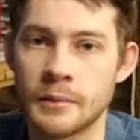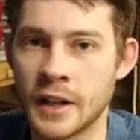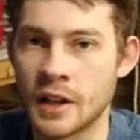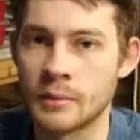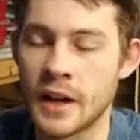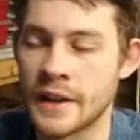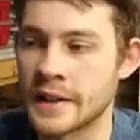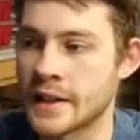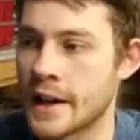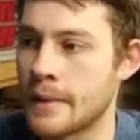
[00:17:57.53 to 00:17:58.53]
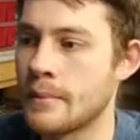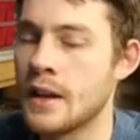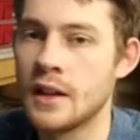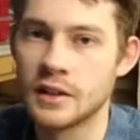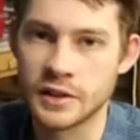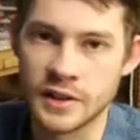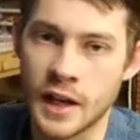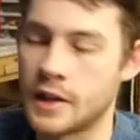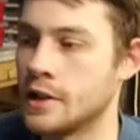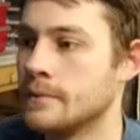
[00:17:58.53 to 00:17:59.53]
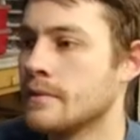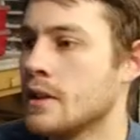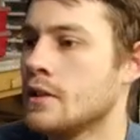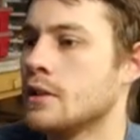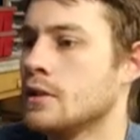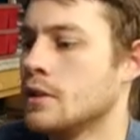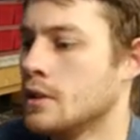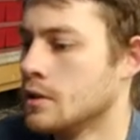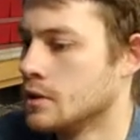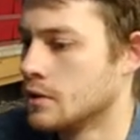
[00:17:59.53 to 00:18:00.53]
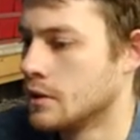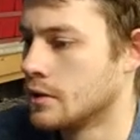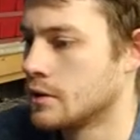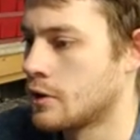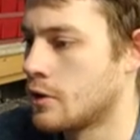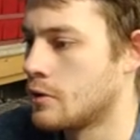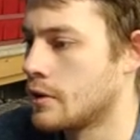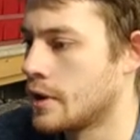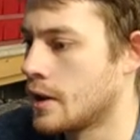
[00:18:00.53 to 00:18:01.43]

coming out about that time, just not here. So